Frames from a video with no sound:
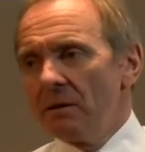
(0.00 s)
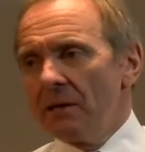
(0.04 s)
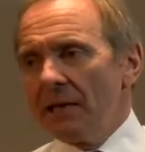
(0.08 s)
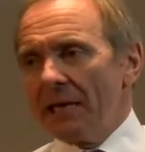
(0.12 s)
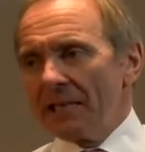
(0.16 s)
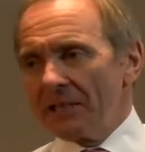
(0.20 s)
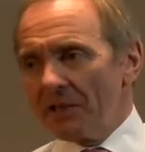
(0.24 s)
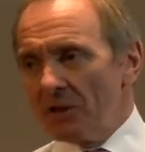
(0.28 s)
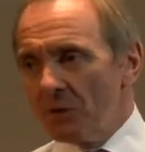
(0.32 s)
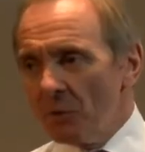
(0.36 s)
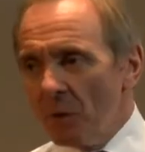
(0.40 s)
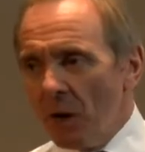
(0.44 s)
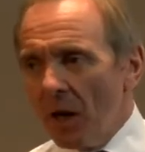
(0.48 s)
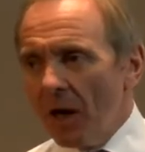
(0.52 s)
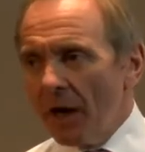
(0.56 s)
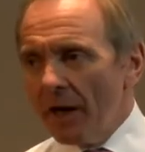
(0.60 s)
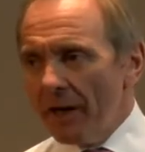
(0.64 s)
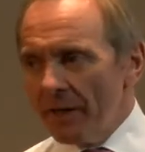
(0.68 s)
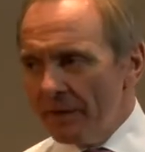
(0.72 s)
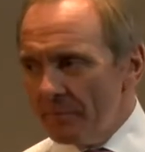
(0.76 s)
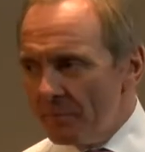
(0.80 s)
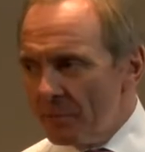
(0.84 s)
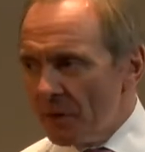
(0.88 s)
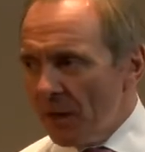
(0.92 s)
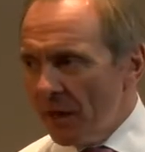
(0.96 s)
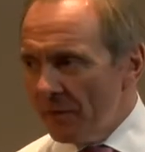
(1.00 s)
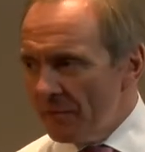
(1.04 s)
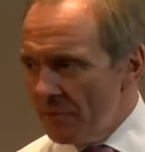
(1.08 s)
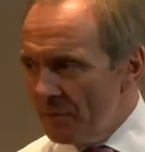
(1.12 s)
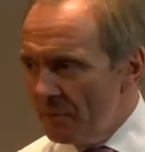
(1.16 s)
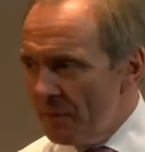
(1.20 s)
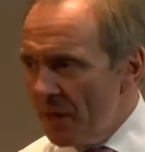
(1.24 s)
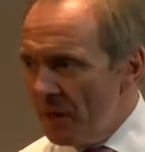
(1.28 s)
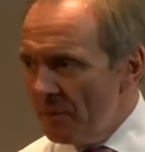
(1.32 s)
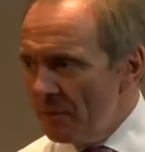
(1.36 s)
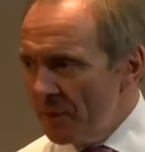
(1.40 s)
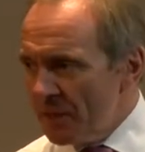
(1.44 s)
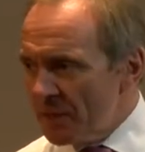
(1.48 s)
as do I in private
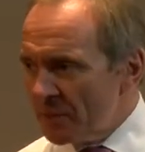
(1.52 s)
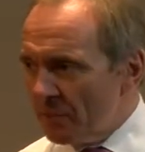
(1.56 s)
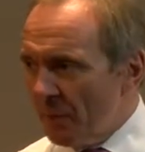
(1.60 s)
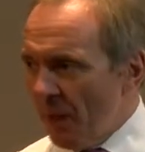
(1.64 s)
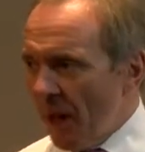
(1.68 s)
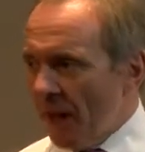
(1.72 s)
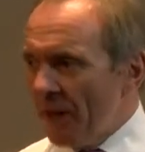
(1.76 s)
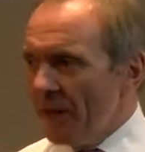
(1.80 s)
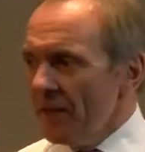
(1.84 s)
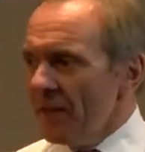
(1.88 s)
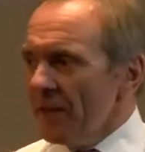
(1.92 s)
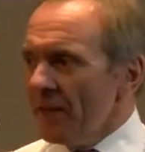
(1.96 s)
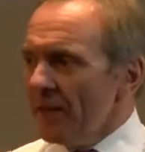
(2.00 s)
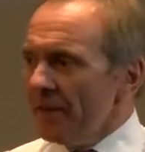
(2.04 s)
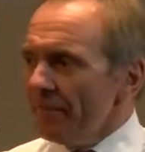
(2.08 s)
moments, but